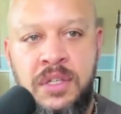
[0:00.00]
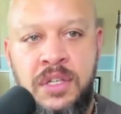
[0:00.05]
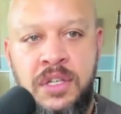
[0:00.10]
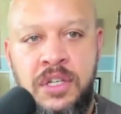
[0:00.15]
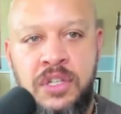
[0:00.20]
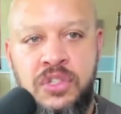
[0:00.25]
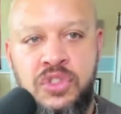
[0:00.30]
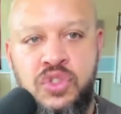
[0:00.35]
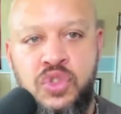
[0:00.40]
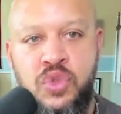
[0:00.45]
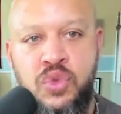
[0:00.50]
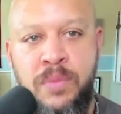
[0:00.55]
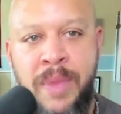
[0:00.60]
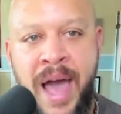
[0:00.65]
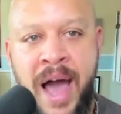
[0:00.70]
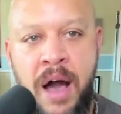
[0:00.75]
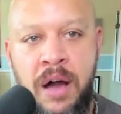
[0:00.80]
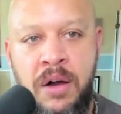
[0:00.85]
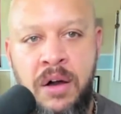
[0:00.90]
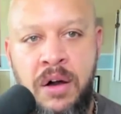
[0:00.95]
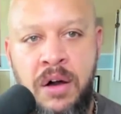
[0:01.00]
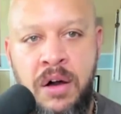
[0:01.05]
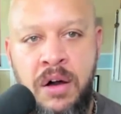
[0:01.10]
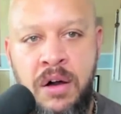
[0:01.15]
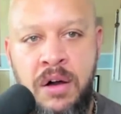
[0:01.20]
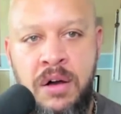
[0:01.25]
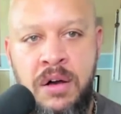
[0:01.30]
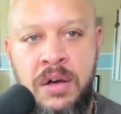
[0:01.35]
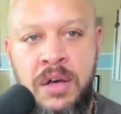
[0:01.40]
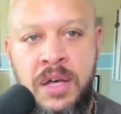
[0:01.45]
consume
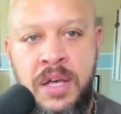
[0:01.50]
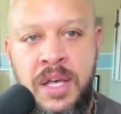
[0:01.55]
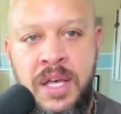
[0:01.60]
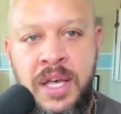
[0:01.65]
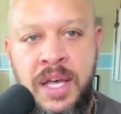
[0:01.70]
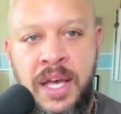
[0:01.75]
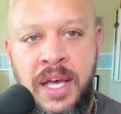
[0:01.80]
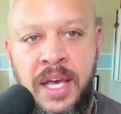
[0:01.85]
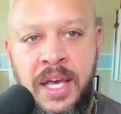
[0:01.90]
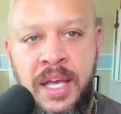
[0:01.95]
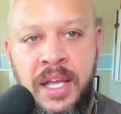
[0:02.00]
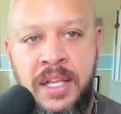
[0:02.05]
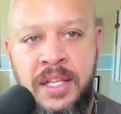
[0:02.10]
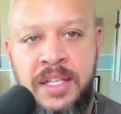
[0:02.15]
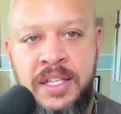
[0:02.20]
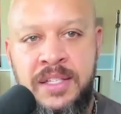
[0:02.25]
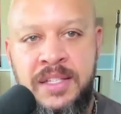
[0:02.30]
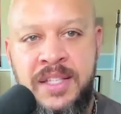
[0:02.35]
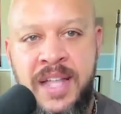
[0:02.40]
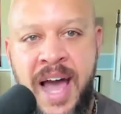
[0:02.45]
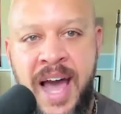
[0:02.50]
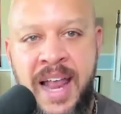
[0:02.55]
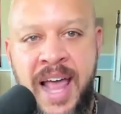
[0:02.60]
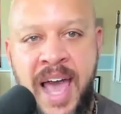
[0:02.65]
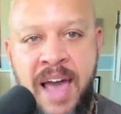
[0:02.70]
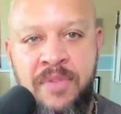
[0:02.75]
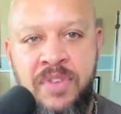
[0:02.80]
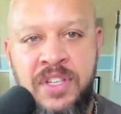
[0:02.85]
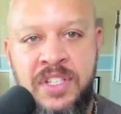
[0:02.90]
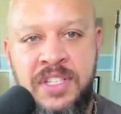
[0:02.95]
alcohol and he's not
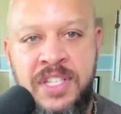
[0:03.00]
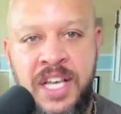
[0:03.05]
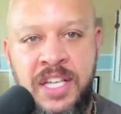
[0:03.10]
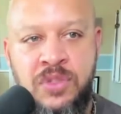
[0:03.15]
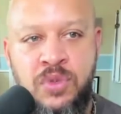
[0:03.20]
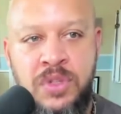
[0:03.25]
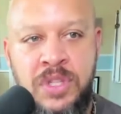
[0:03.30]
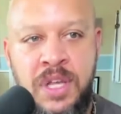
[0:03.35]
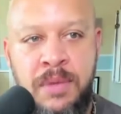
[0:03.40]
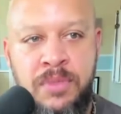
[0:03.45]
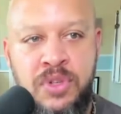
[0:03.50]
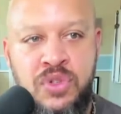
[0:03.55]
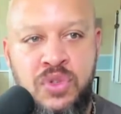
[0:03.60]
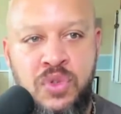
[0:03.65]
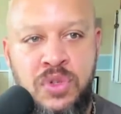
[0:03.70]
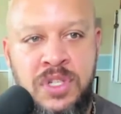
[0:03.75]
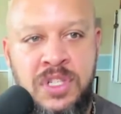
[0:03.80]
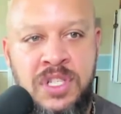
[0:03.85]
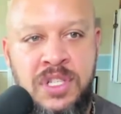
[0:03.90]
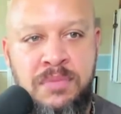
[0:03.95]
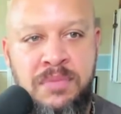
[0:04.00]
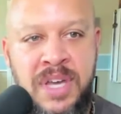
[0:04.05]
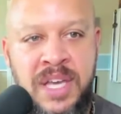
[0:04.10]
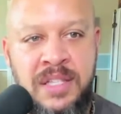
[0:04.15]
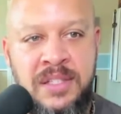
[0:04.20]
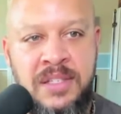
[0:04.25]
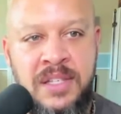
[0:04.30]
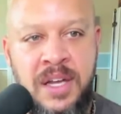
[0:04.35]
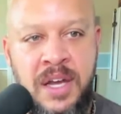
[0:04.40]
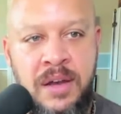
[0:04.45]
having sex with them as soon as he
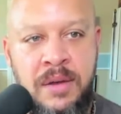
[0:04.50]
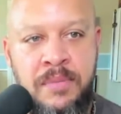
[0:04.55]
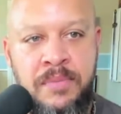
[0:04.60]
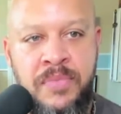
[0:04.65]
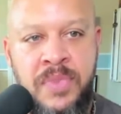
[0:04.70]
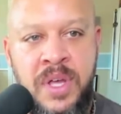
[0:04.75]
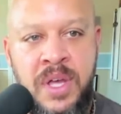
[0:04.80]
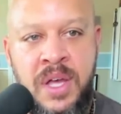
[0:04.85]
meets them.